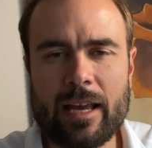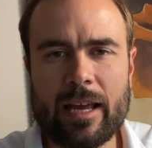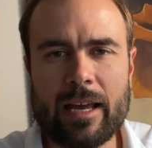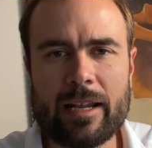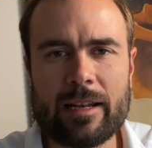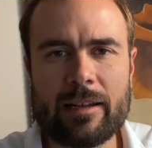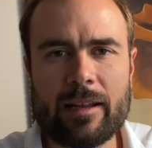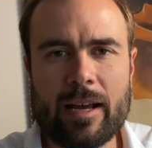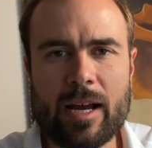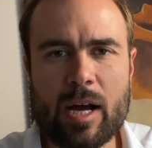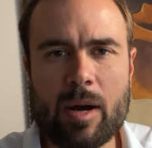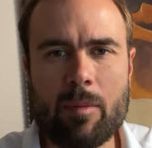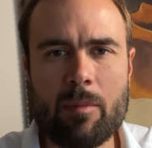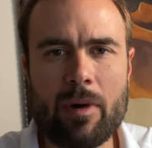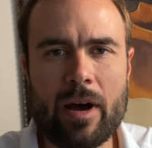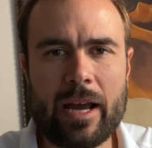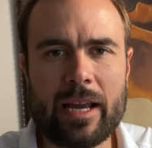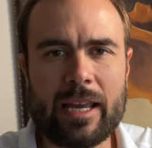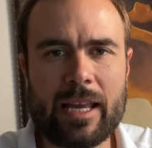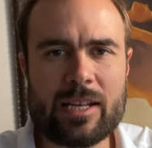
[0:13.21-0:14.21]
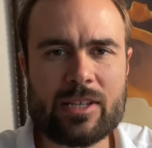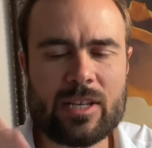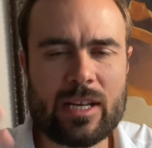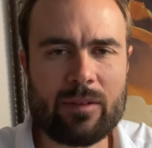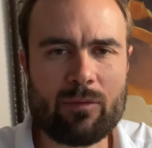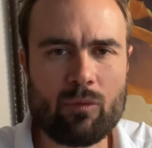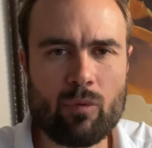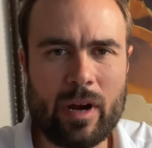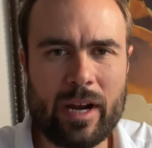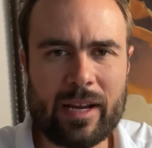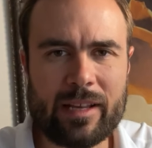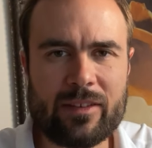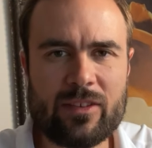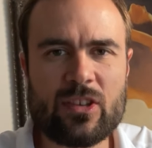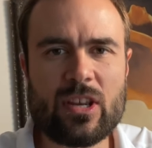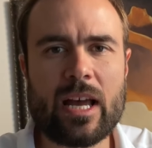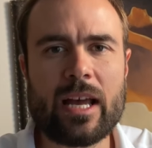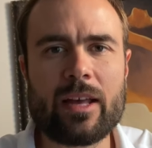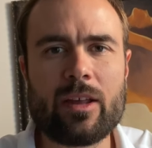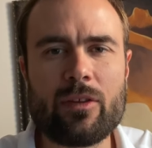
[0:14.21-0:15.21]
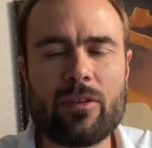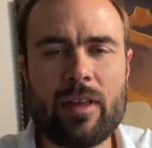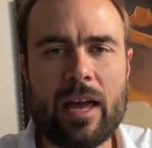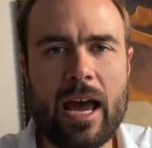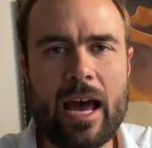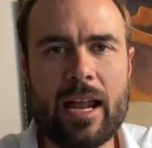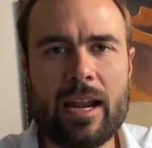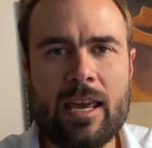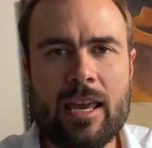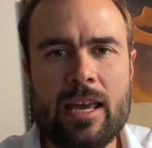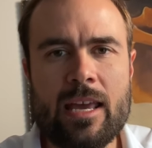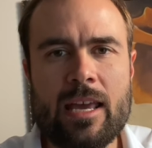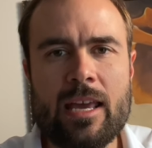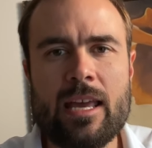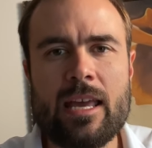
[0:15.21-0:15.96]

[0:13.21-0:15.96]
and I guess I've reconciled that